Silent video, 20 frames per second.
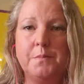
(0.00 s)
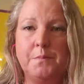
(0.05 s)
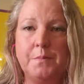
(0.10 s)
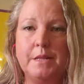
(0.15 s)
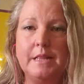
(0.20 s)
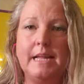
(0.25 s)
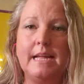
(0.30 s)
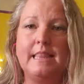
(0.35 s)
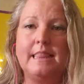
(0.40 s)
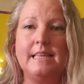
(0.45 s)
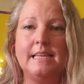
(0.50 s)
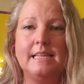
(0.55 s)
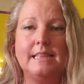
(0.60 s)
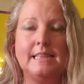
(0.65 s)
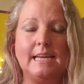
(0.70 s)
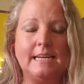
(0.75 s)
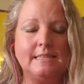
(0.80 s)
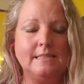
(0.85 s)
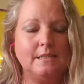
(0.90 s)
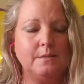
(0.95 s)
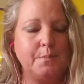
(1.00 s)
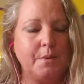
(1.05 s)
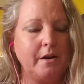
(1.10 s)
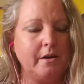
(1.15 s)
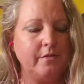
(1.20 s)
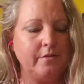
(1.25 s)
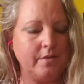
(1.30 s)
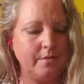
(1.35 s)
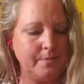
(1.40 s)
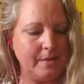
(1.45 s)
but I think that's part
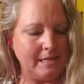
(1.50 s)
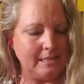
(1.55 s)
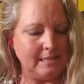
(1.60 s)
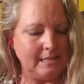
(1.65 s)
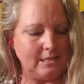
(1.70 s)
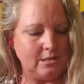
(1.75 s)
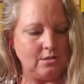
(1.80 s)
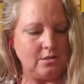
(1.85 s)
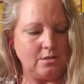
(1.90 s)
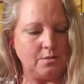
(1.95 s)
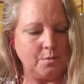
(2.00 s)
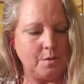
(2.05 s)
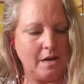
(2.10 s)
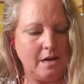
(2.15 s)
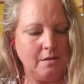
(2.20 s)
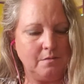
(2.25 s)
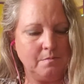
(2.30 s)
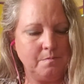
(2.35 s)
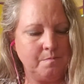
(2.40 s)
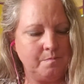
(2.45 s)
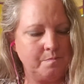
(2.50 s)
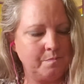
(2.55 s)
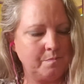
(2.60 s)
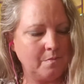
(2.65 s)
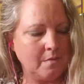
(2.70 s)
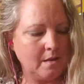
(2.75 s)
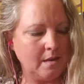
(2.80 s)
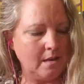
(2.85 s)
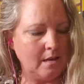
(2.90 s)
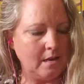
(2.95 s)
of the message as well.
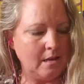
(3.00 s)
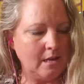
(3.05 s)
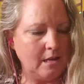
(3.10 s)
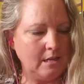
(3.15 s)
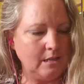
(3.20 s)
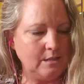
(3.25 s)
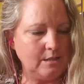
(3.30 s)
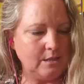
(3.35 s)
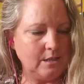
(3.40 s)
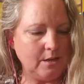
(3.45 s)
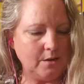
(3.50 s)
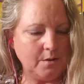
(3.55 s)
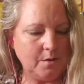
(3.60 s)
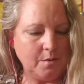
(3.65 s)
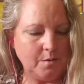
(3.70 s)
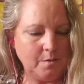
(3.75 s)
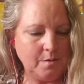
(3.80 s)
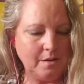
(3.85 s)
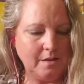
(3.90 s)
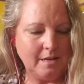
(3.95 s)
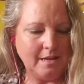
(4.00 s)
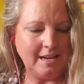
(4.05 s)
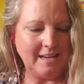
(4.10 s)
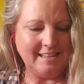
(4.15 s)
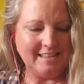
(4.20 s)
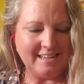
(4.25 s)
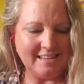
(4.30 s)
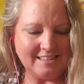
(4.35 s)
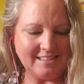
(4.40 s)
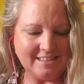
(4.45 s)
So
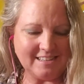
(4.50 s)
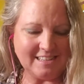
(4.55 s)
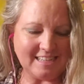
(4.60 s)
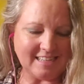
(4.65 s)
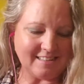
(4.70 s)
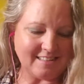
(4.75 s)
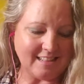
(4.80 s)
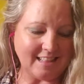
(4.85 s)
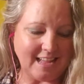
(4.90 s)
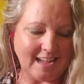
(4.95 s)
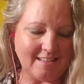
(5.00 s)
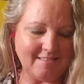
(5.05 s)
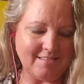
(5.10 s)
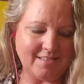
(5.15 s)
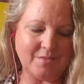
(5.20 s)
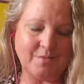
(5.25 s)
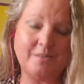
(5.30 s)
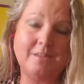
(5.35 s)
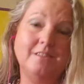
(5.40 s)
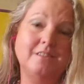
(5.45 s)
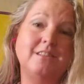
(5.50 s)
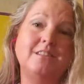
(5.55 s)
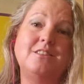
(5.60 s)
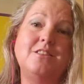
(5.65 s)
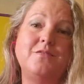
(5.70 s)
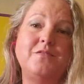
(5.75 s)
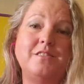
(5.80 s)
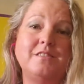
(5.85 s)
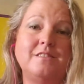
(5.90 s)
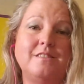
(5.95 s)
underneath the light of the world and the
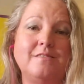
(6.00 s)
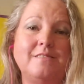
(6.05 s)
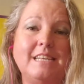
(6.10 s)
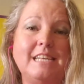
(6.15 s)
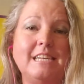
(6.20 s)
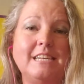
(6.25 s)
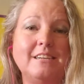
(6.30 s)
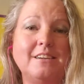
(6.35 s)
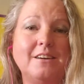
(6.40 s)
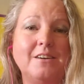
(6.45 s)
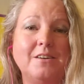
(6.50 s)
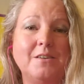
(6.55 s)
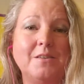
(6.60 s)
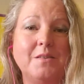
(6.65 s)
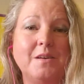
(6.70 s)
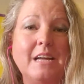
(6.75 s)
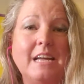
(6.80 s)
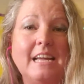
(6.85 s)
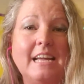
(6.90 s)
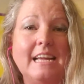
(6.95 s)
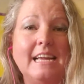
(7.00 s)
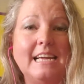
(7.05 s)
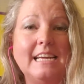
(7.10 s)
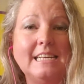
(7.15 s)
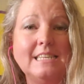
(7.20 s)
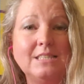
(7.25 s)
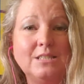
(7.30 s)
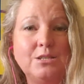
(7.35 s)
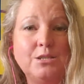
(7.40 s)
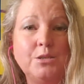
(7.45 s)
views of the ego
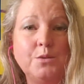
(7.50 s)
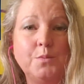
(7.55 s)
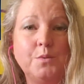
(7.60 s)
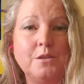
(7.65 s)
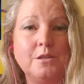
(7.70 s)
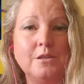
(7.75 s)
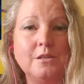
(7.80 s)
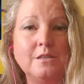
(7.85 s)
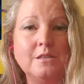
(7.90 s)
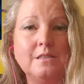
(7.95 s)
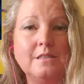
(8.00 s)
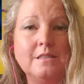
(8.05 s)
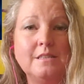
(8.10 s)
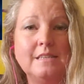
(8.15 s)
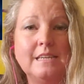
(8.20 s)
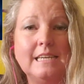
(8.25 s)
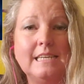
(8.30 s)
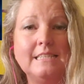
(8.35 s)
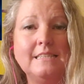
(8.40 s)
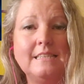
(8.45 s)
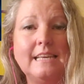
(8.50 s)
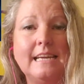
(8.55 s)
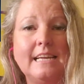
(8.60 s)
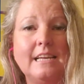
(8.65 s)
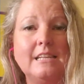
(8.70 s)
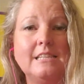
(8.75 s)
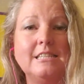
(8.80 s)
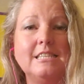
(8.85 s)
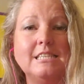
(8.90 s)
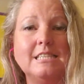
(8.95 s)
is 2 worlds. It's like,
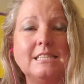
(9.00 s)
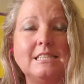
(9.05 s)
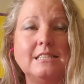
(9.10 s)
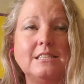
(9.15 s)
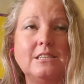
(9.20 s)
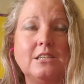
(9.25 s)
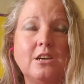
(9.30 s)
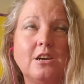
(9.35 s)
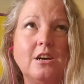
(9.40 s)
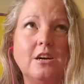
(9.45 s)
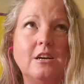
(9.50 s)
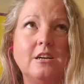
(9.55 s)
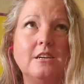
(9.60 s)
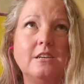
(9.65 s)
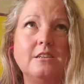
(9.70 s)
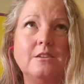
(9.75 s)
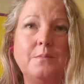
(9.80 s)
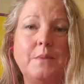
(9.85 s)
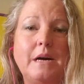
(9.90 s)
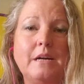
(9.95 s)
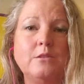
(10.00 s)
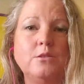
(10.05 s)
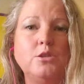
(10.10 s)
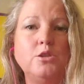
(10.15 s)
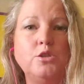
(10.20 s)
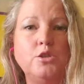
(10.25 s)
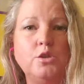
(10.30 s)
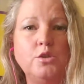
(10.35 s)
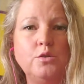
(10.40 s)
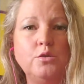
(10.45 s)
this is a card about
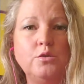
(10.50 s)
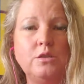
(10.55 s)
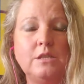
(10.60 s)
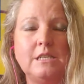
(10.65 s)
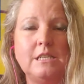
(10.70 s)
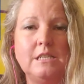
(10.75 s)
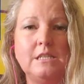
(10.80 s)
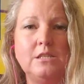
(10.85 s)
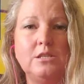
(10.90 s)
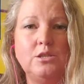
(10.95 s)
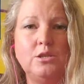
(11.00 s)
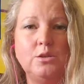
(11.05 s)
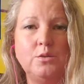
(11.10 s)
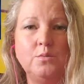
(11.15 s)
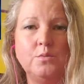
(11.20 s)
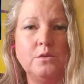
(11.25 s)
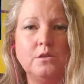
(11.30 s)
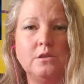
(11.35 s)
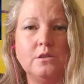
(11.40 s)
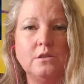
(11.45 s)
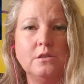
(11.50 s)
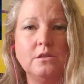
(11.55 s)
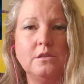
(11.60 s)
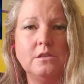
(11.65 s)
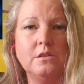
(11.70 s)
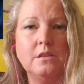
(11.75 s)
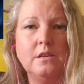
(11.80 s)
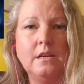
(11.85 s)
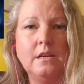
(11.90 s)
choosing 2 worlds.